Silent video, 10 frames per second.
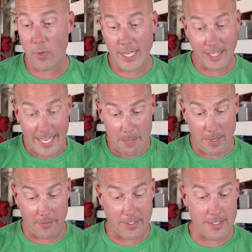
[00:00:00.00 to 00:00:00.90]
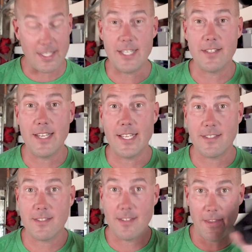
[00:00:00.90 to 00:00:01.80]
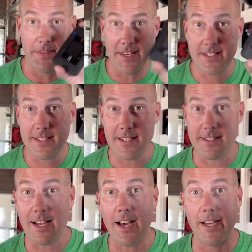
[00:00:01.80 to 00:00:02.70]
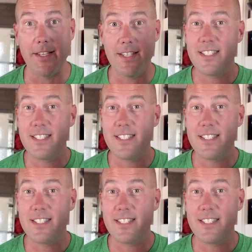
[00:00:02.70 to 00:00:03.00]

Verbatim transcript: What I like about this is it's this size.